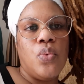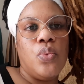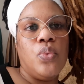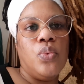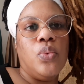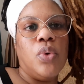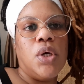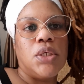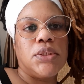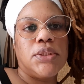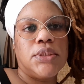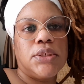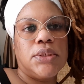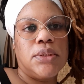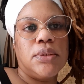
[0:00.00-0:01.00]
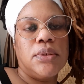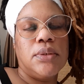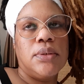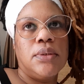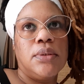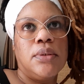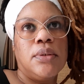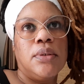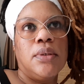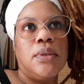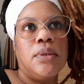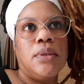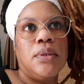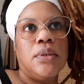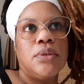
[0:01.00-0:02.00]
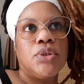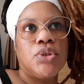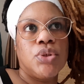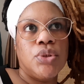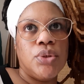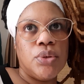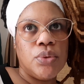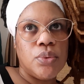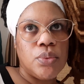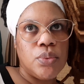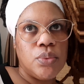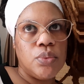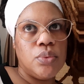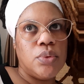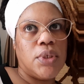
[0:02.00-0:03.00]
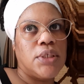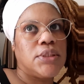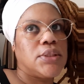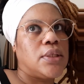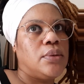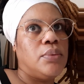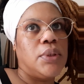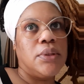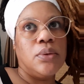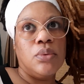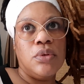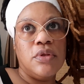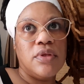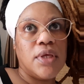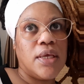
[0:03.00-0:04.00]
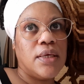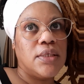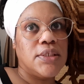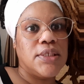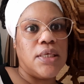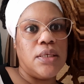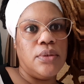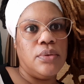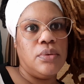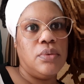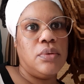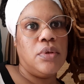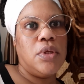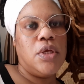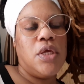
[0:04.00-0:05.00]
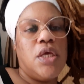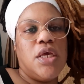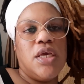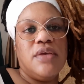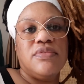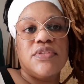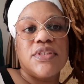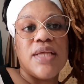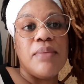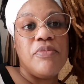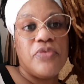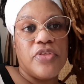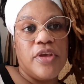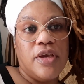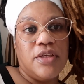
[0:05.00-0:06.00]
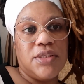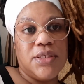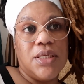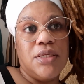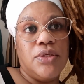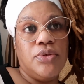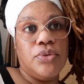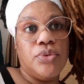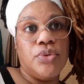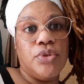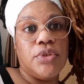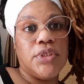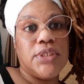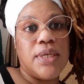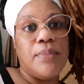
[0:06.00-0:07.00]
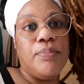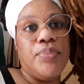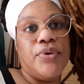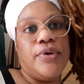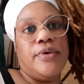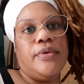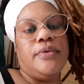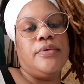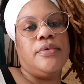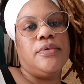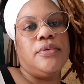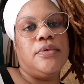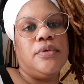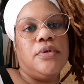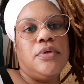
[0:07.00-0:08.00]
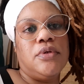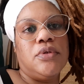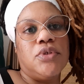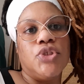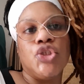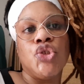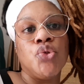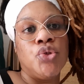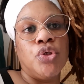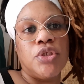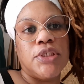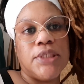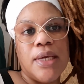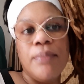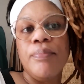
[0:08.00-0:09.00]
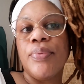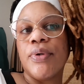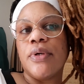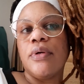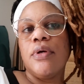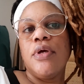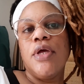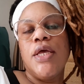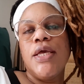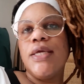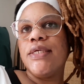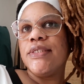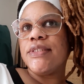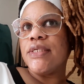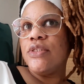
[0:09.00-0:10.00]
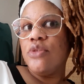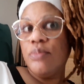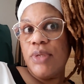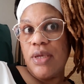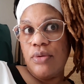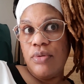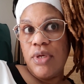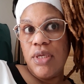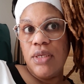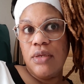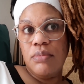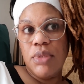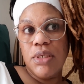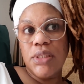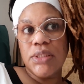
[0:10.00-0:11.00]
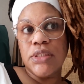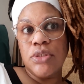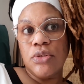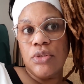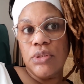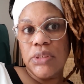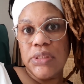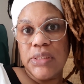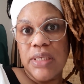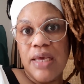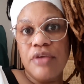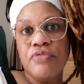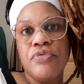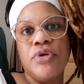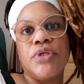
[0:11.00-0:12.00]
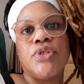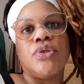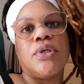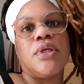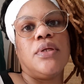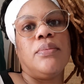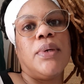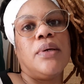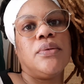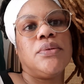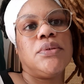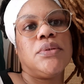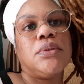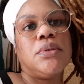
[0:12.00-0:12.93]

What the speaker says: what to do. I said, well, the only thing I can tell you, if something is telling you do not tamper, do not tamper. He said to me, are you kidding me? This is your daughter's life we are talking about.